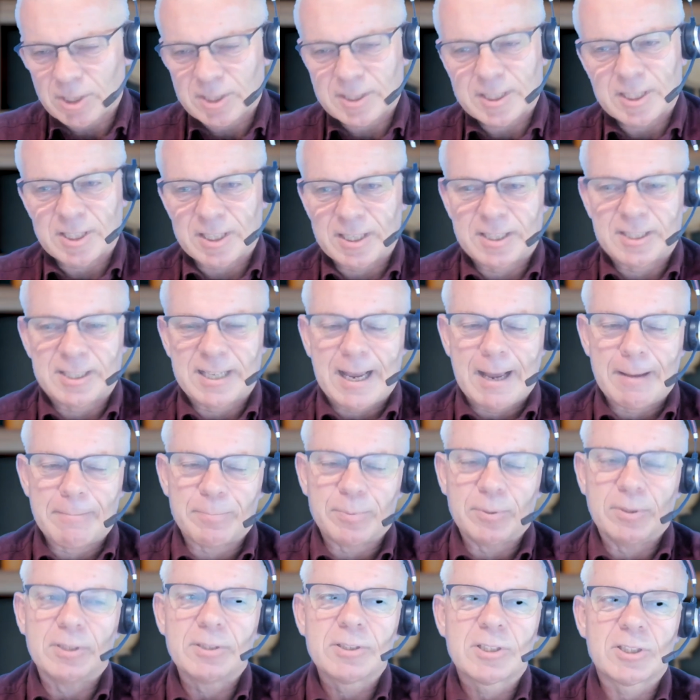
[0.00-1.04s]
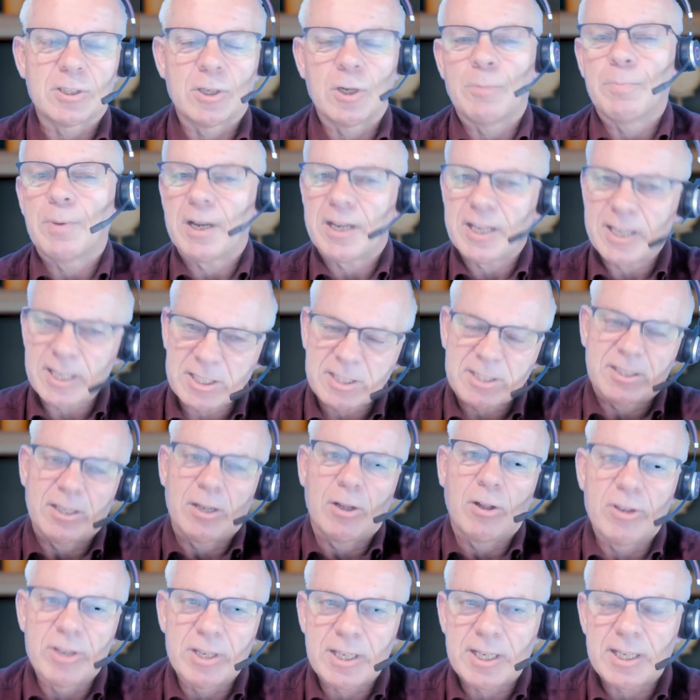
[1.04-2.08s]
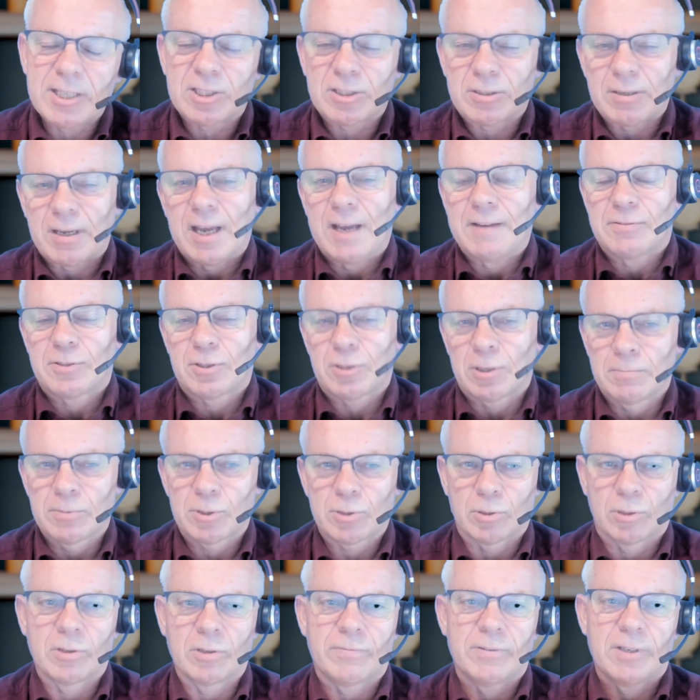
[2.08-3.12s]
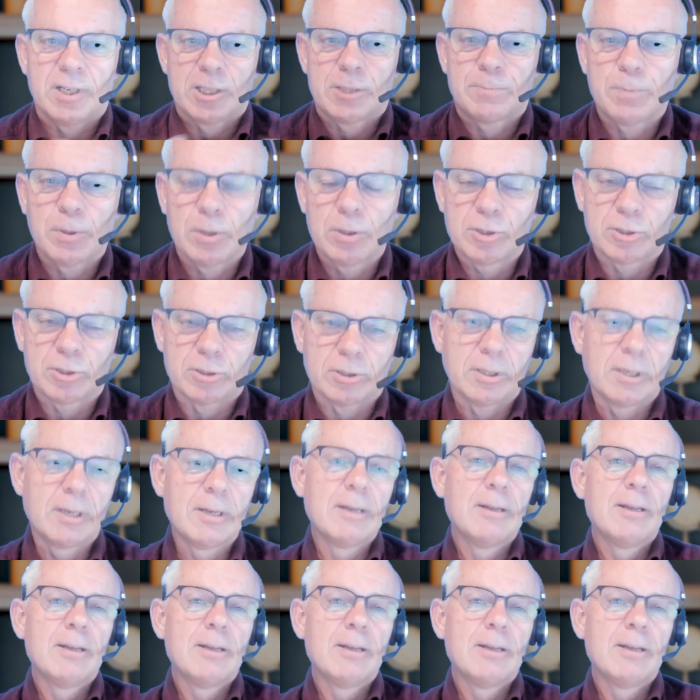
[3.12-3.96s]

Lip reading: as an example. So, but he still needs to have some sort of an exposure.